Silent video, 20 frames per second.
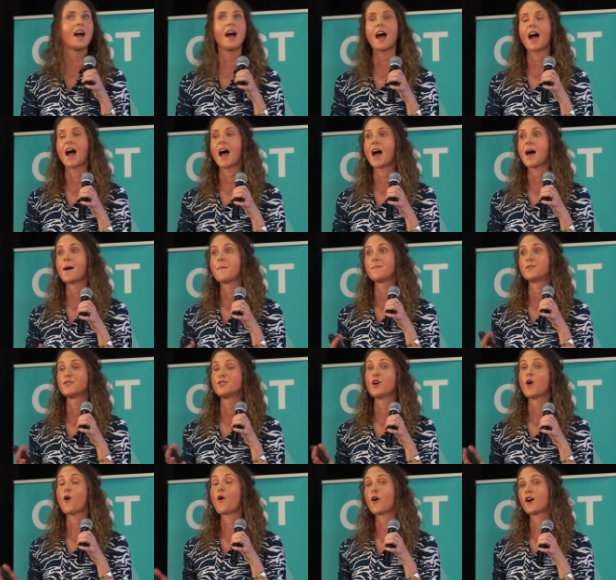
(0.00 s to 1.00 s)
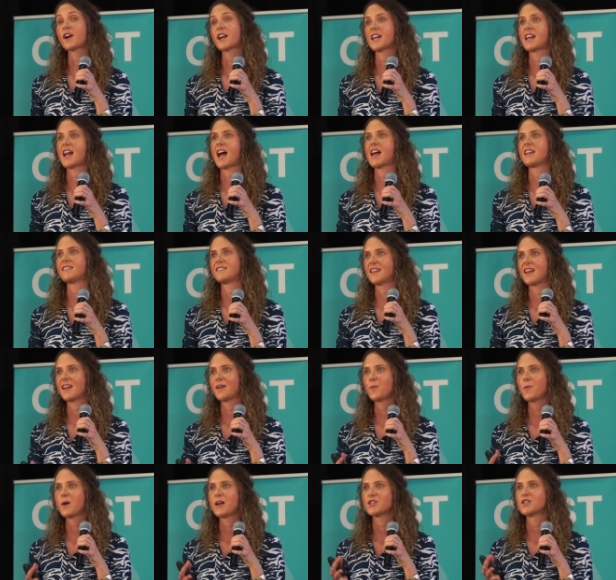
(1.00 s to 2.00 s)
To
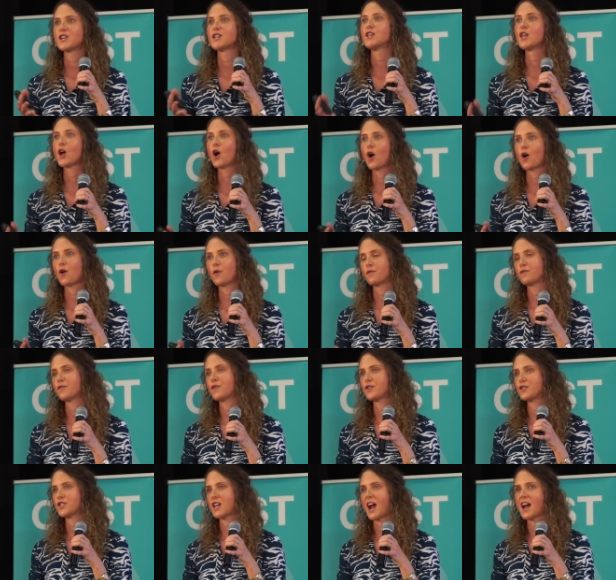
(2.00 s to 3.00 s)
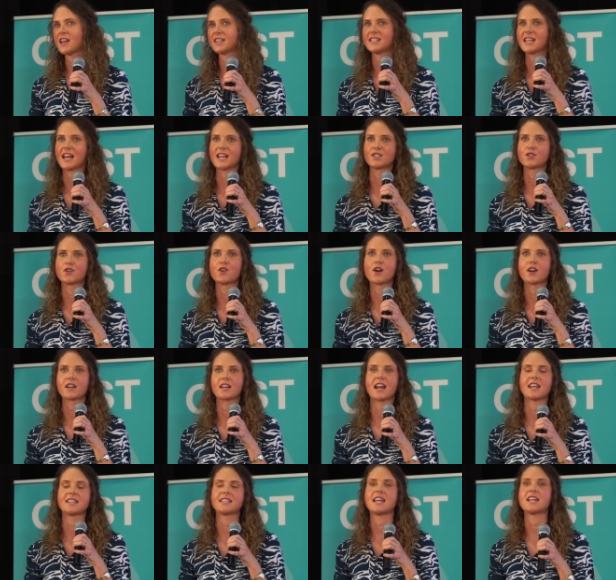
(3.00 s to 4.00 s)
organising, which a lot of charity sector
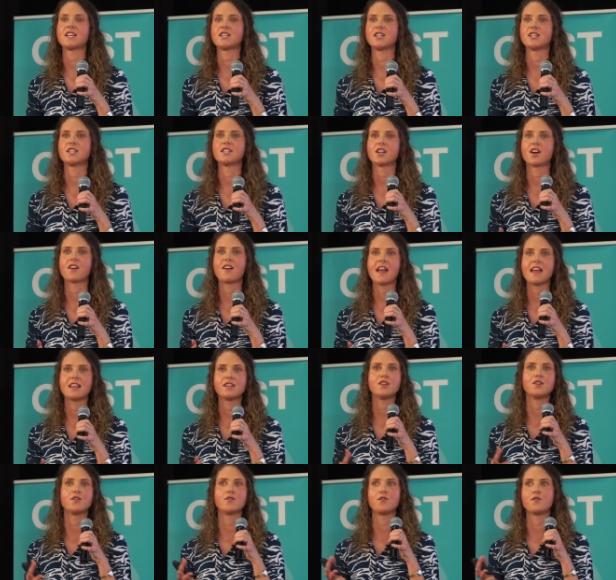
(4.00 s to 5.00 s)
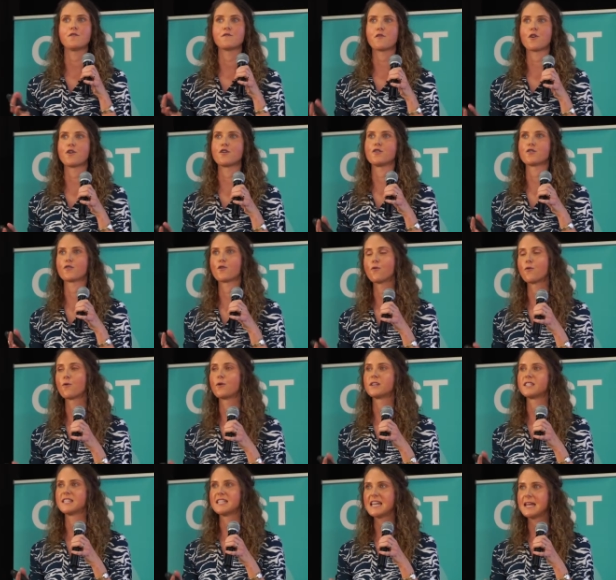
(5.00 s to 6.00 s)
organisations are in. You've got your
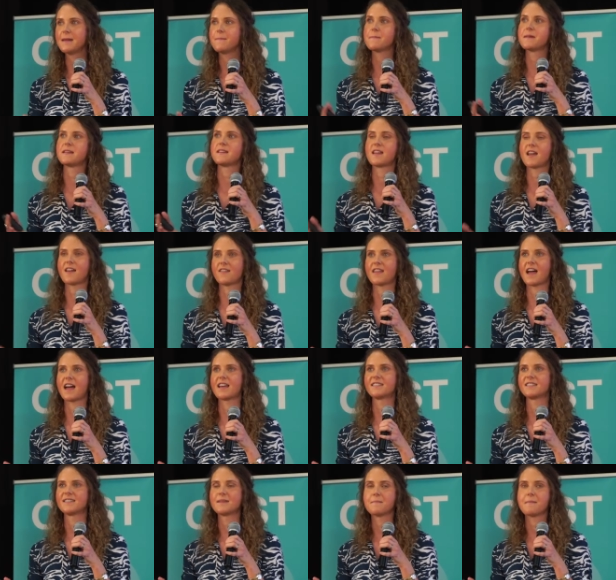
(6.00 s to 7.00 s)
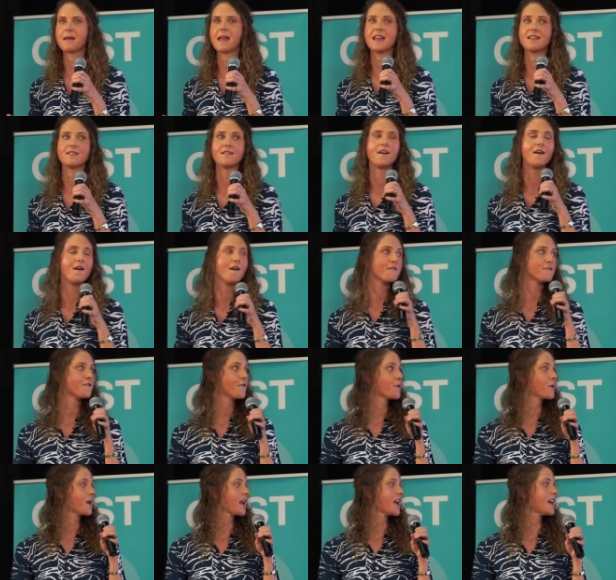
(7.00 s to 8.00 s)
core team and that's the main
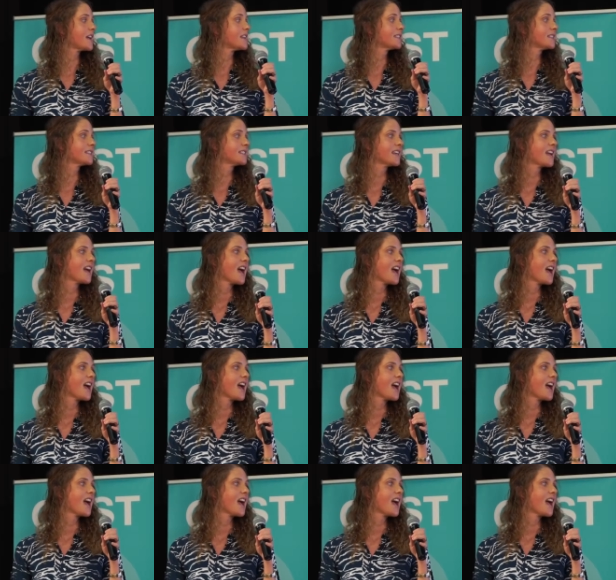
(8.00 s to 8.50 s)
focus.